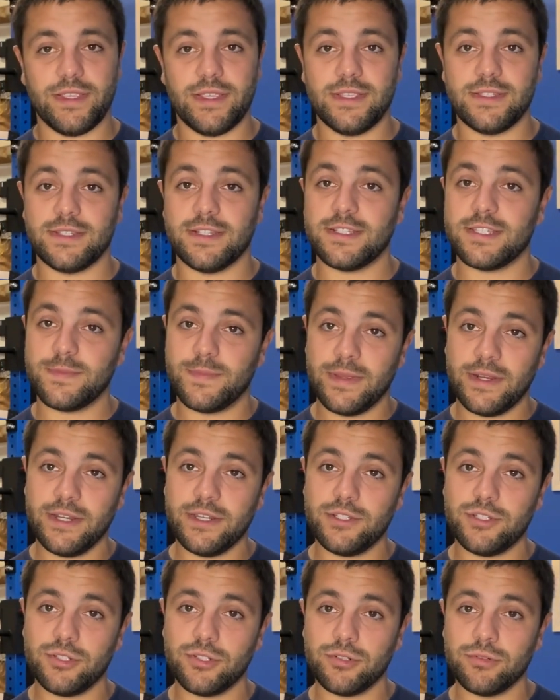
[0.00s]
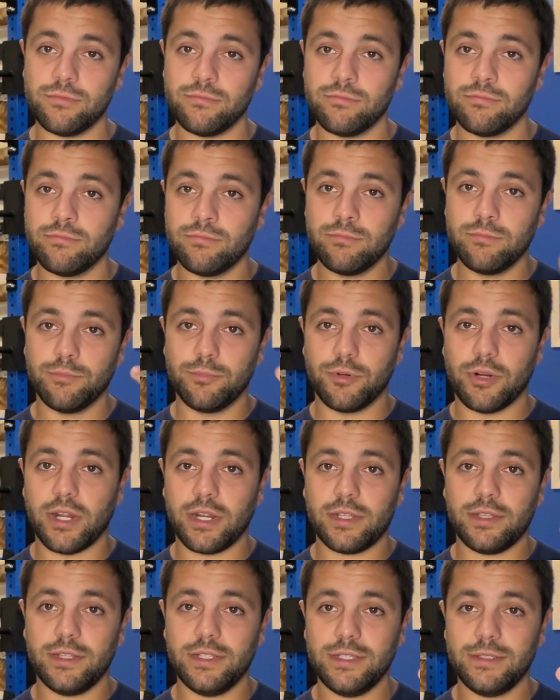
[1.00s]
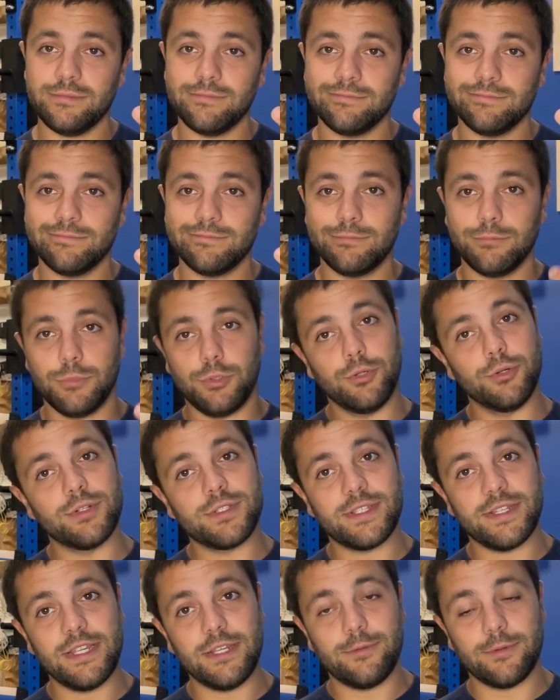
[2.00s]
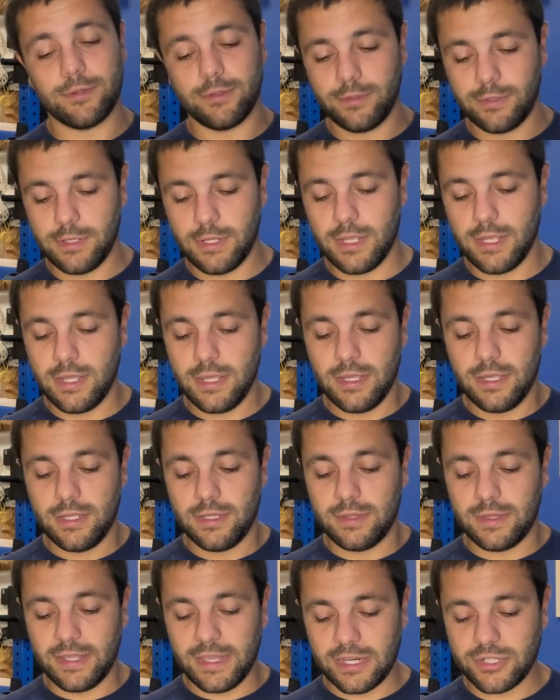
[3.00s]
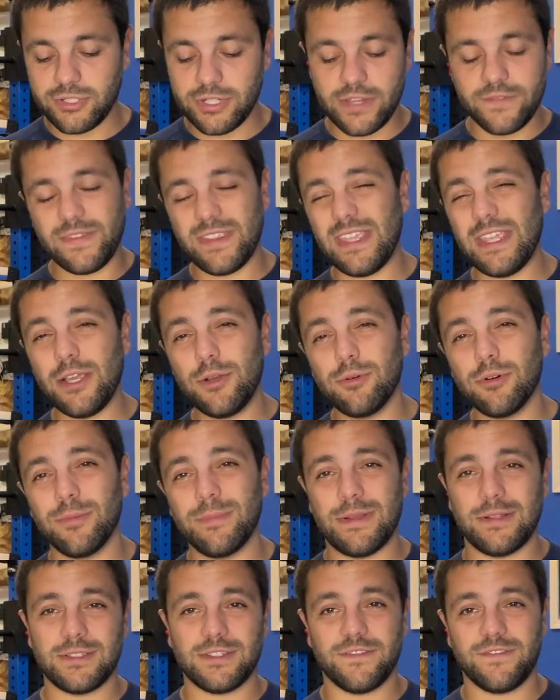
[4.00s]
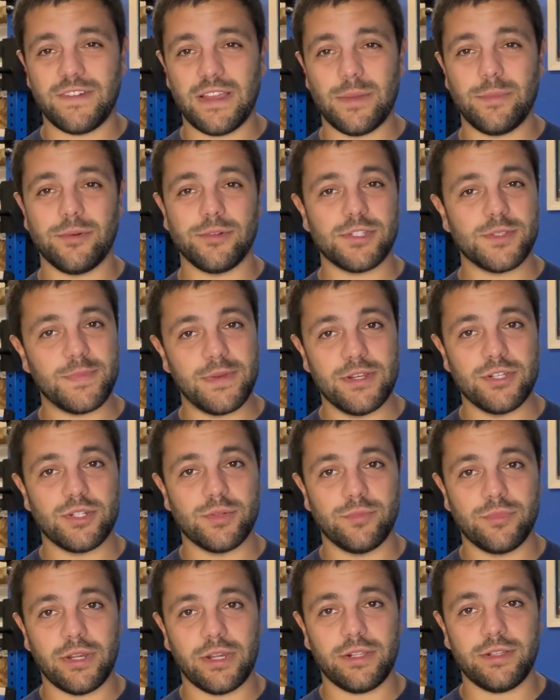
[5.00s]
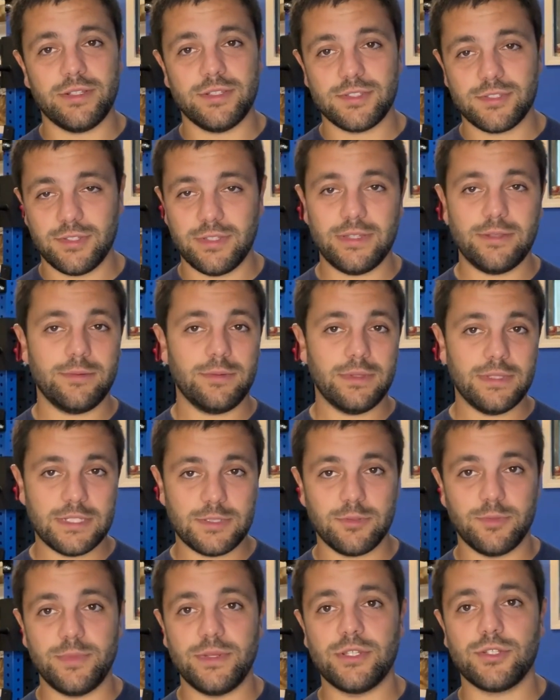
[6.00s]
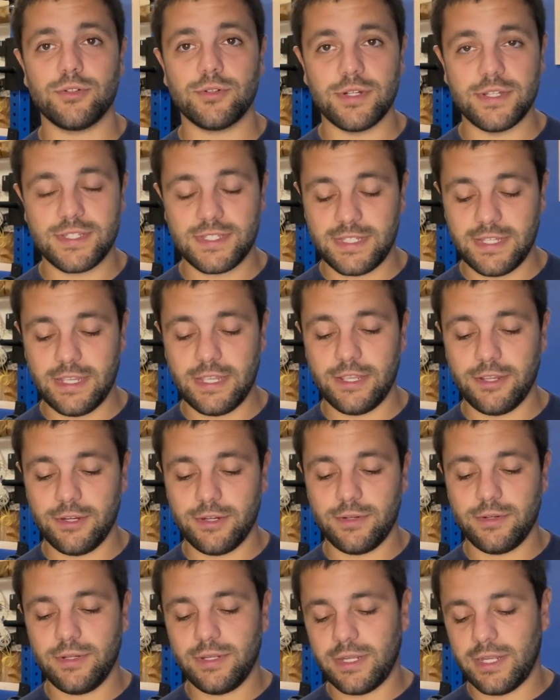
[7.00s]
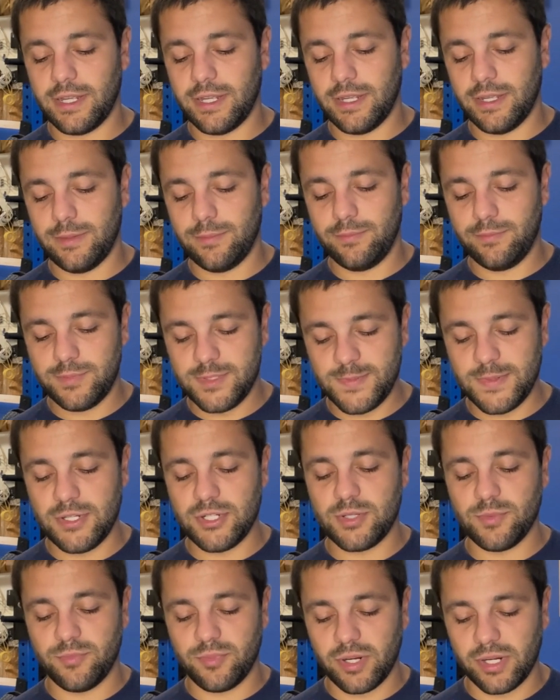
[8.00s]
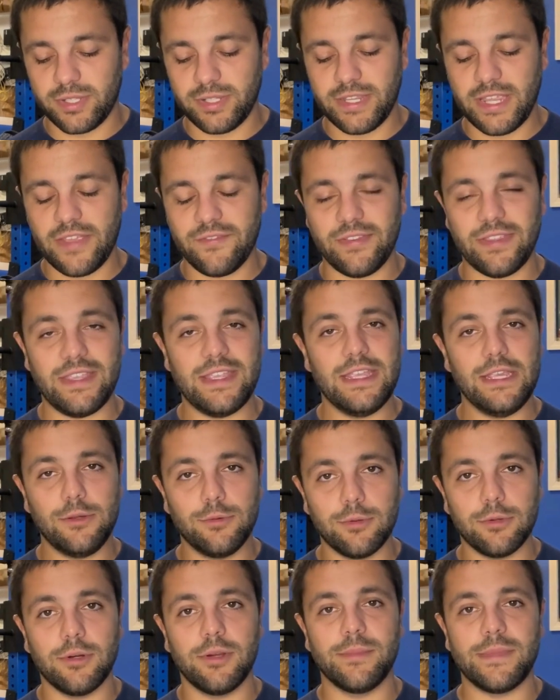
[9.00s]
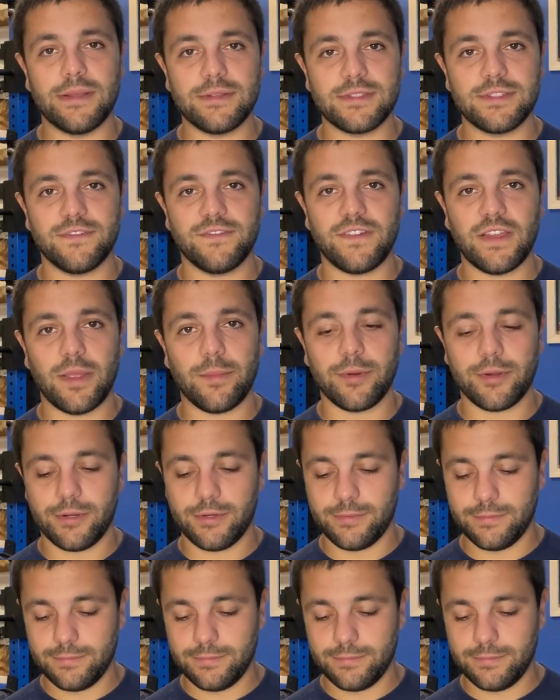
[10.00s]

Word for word: Is it spinach, broccoli, or is it equal? They actually have equal amounts of fiber, spinach and broccoli. So they, this would be choice C here. Uh, spinach and broccoli having equal amounts of fiber.